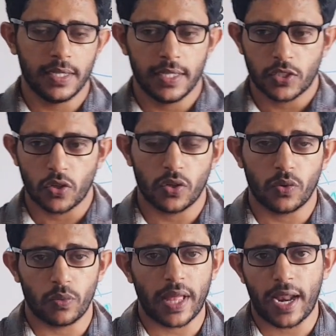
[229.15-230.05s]

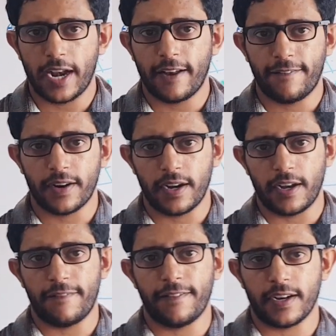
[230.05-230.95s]
So, there are
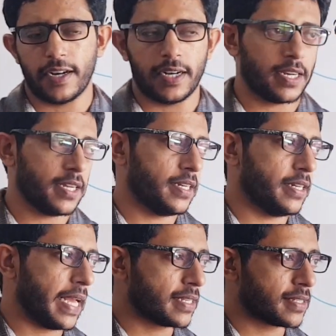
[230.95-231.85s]
different
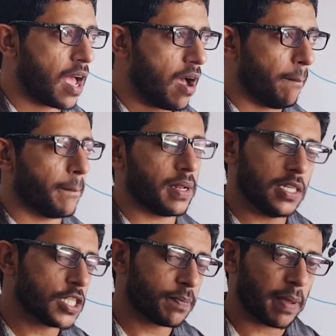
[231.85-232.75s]

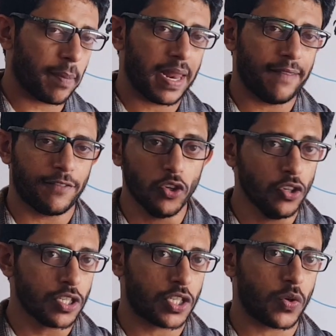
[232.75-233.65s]
examples people have
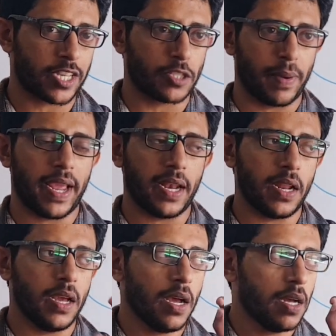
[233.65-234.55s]
used to explain
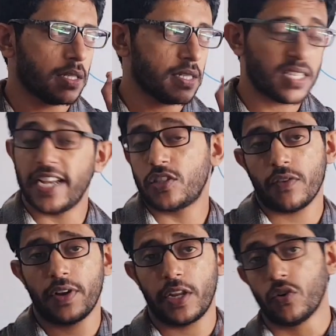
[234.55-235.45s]
the size of
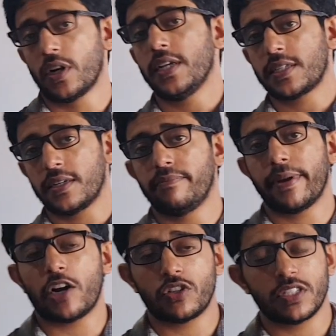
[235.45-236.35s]
a nucleus
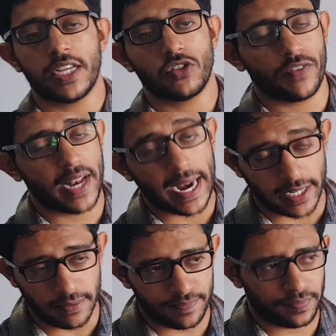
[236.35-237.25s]
compared to the size of an
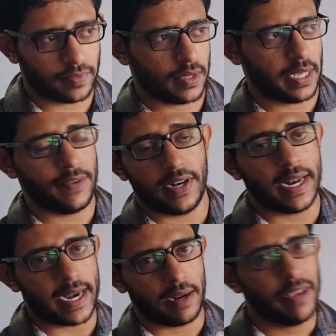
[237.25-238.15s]
atom. Even an
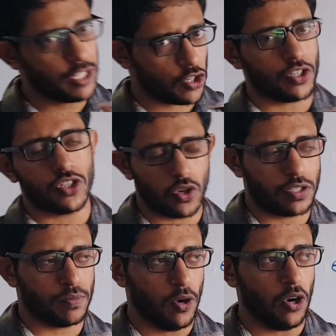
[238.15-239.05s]
atom is also so
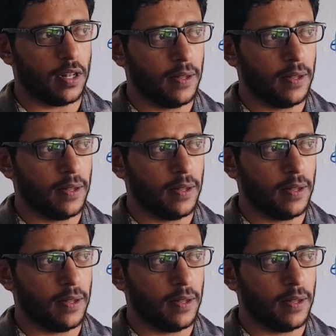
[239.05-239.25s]
small.